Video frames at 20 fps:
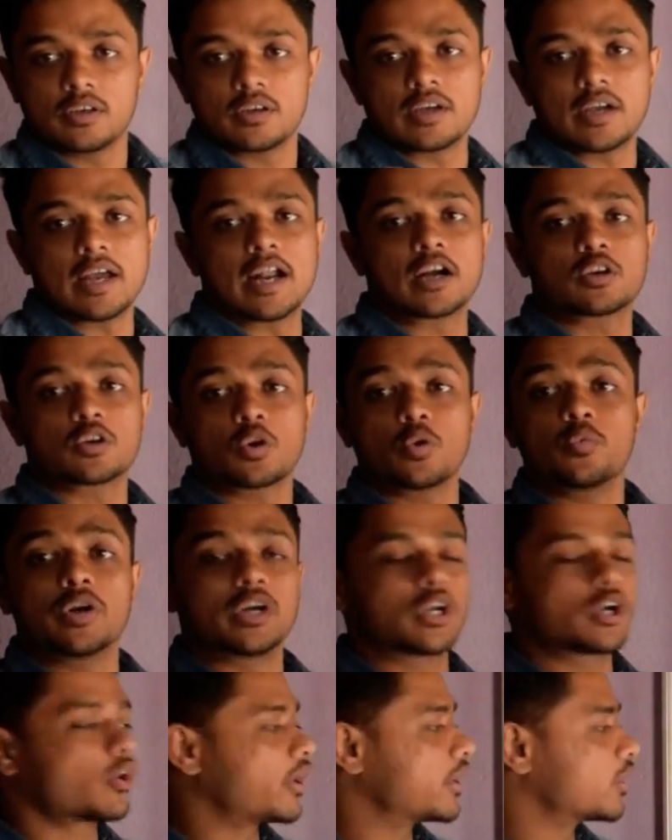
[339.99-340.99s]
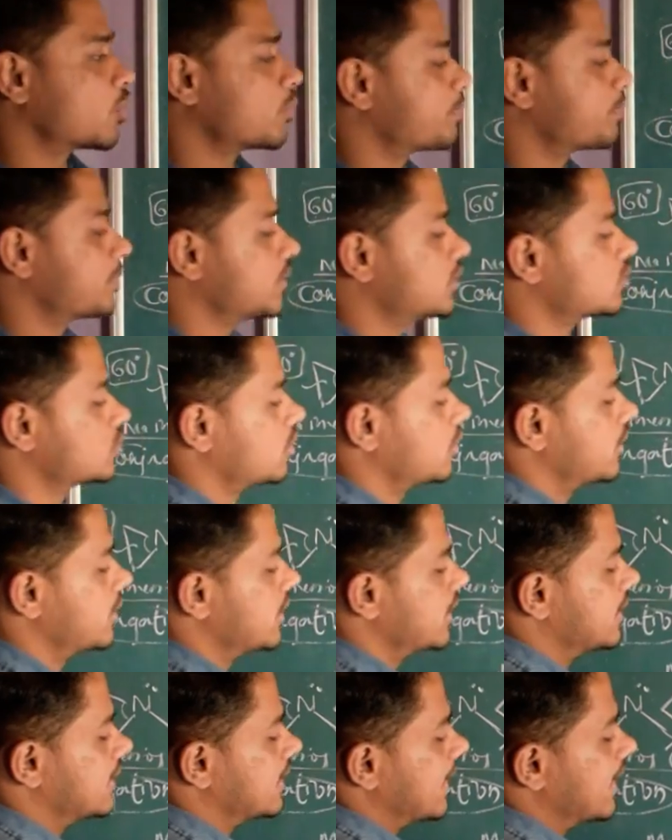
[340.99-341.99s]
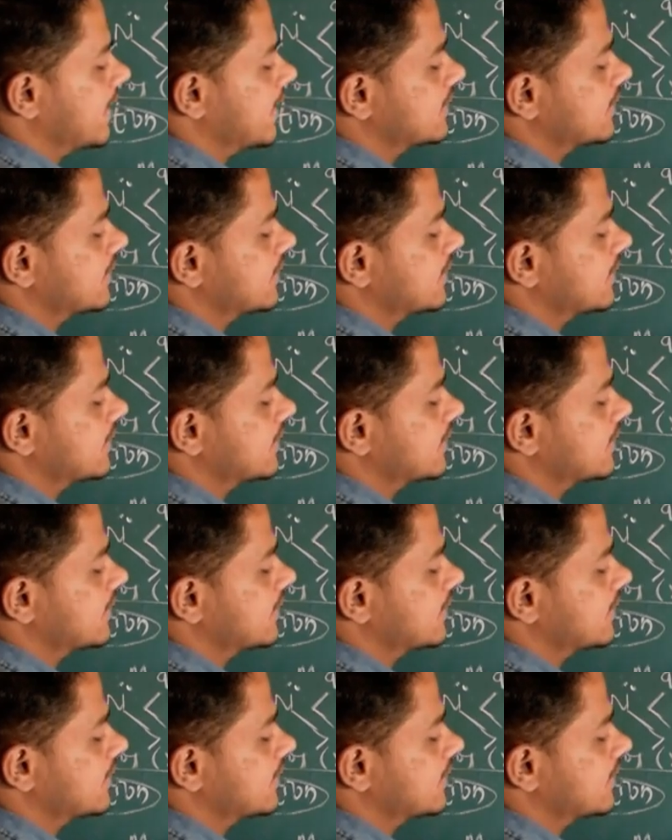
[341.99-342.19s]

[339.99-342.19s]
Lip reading: electron withdrawing group. So it can